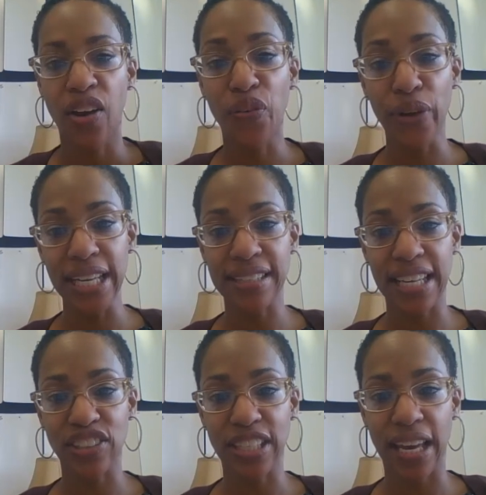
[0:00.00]
Greetings,
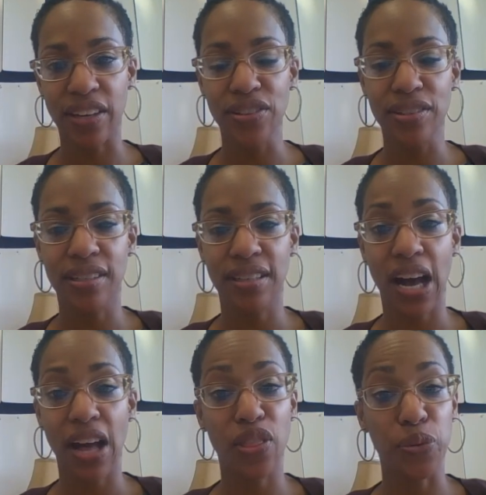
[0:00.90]
educators.
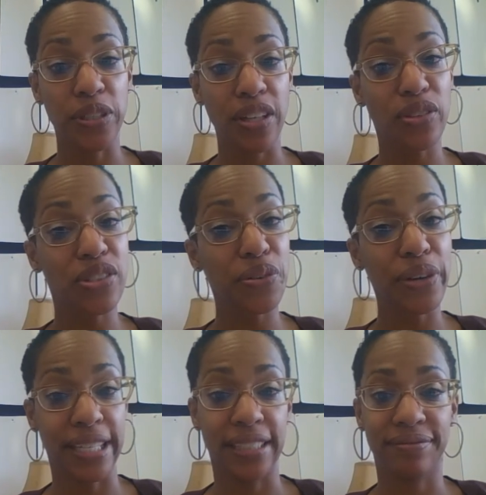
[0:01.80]
The results are
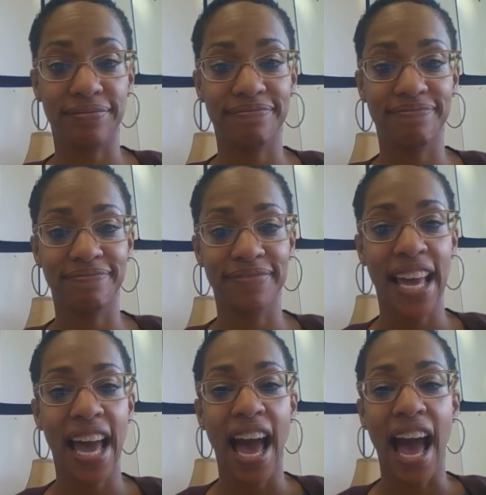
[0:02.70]
in.
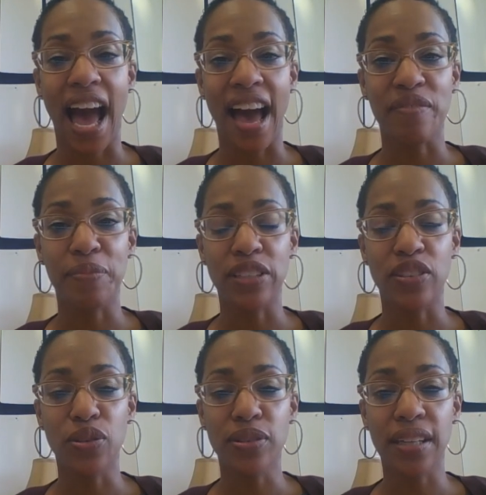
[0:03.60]
I've
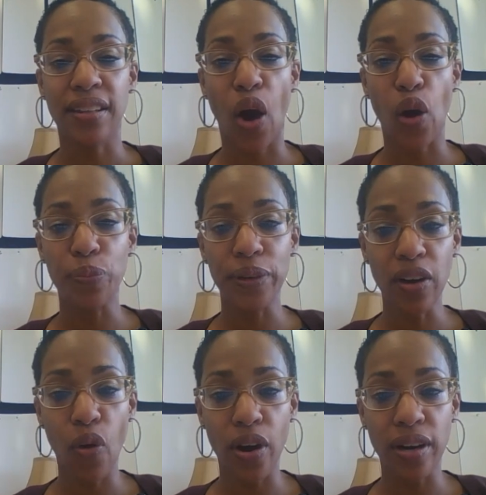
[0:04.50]
been using the Open
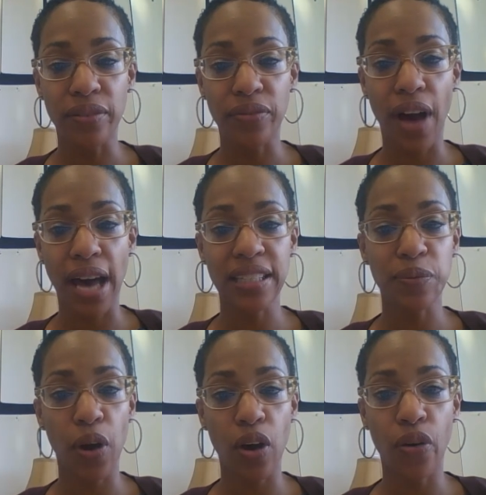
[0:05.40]
Court
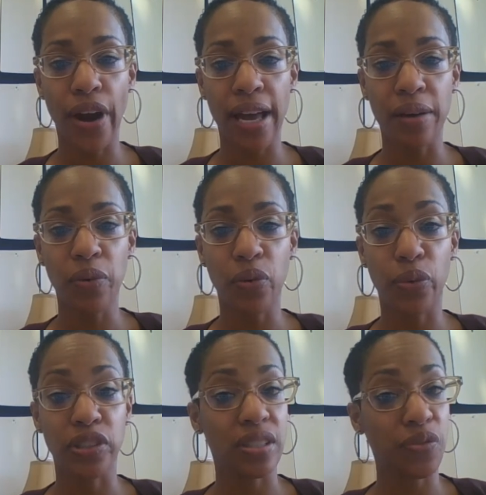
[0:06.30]
Phonics program,
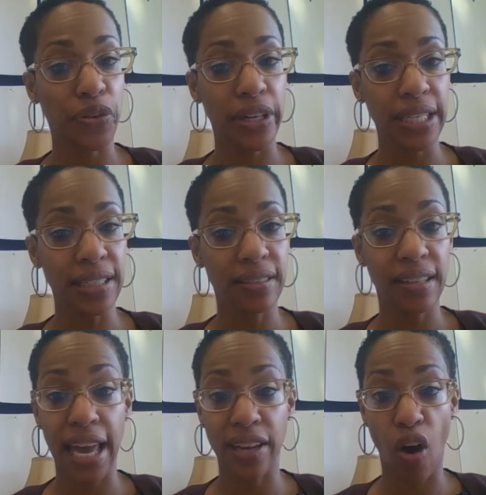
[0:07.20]
which is free
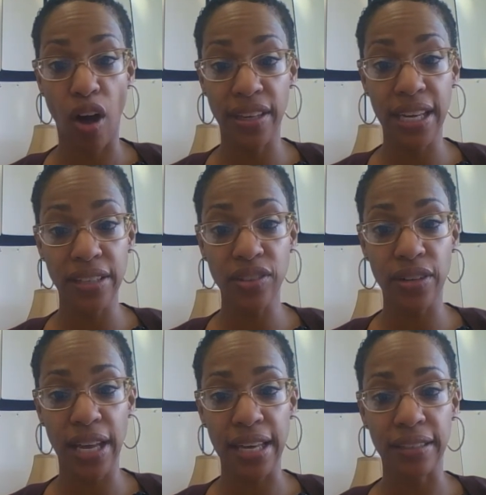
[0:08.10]
and on the
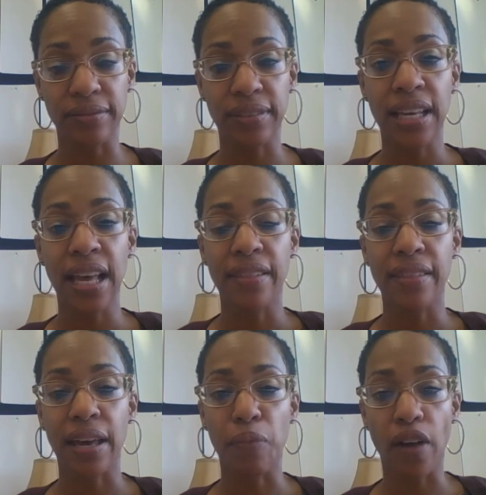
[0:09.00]
internet,
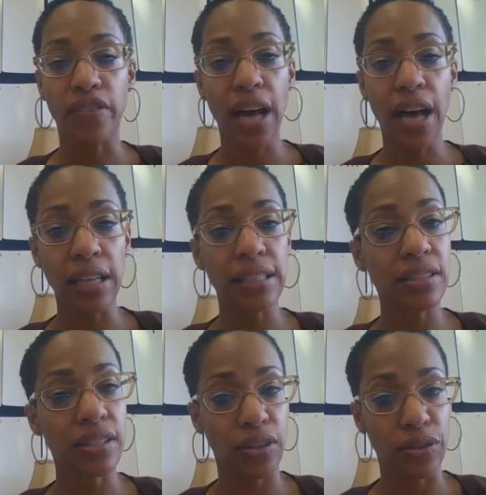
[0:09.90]
that Marva
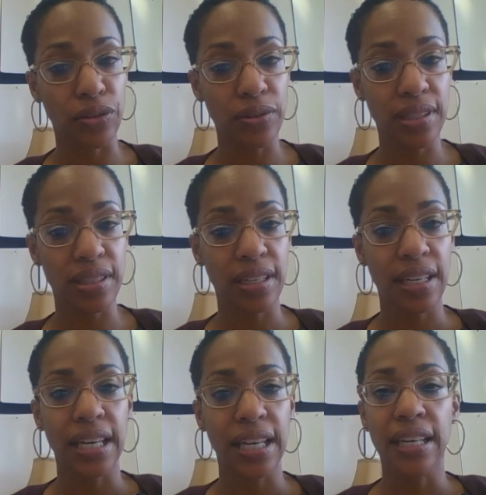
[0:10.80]
Collins used
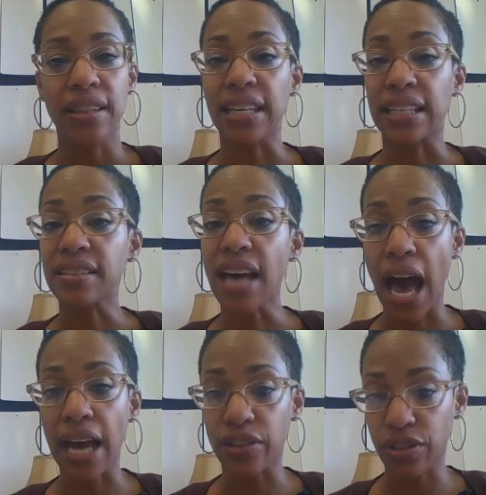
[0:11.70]
the
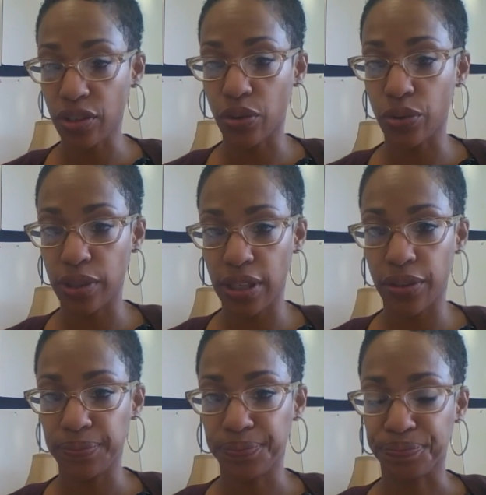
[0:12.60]
entire school year